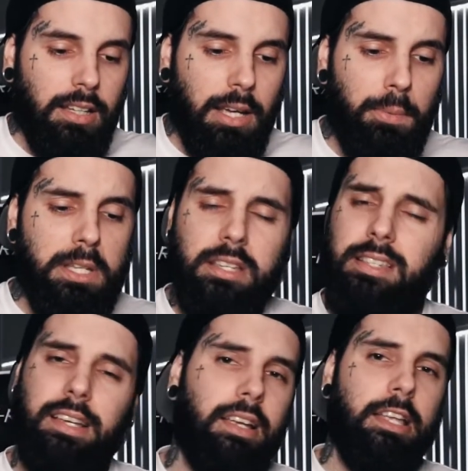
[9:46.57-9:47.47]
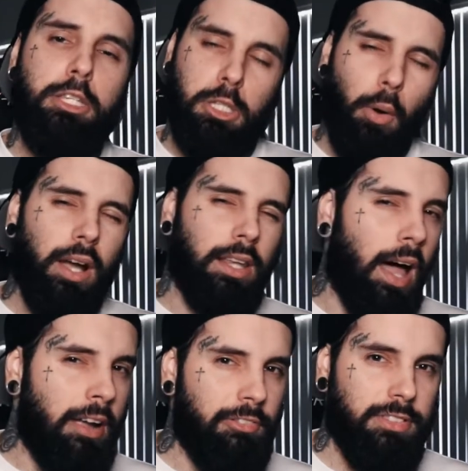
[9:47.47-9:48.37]
can we just enjoy
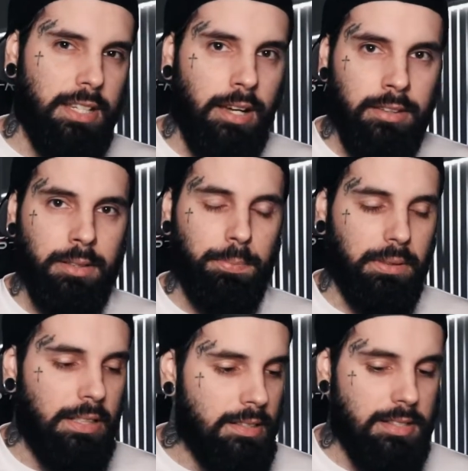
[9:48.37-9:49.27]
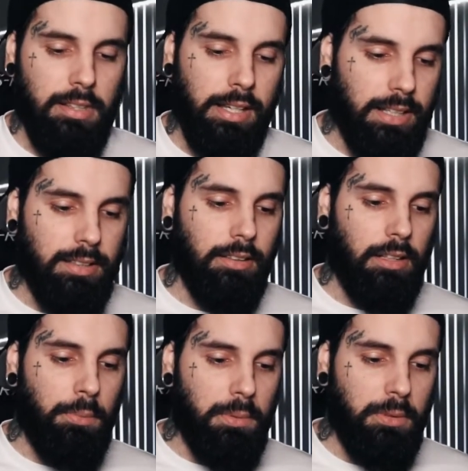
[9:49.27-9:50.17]
life together, please? Like,
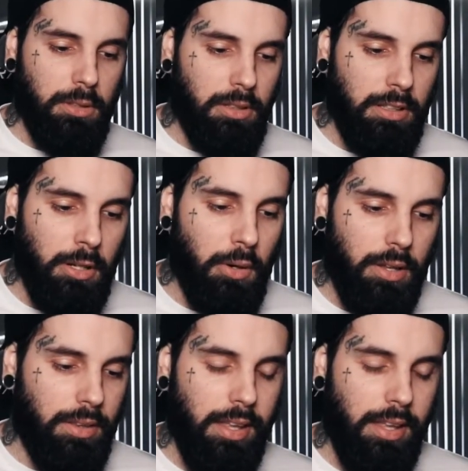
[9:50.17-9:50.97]
I don't know.